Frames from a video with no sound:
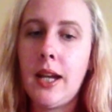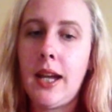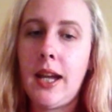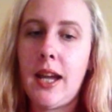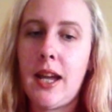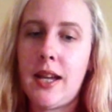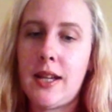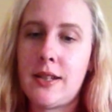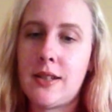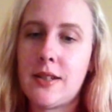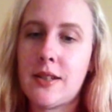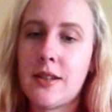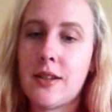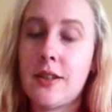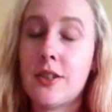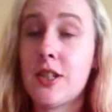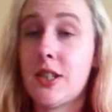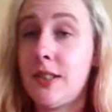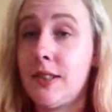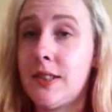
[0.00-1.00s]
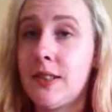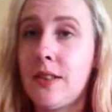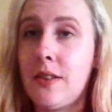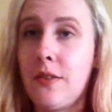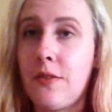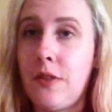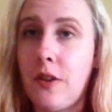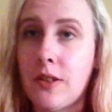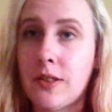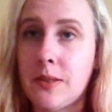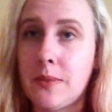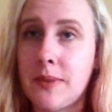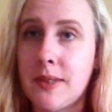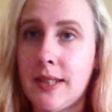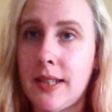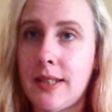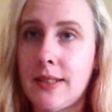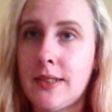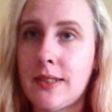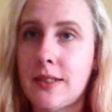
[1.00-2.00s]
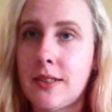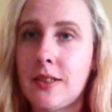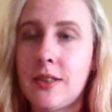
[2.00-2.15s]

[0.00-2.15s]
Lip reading: And she's fox obsessed.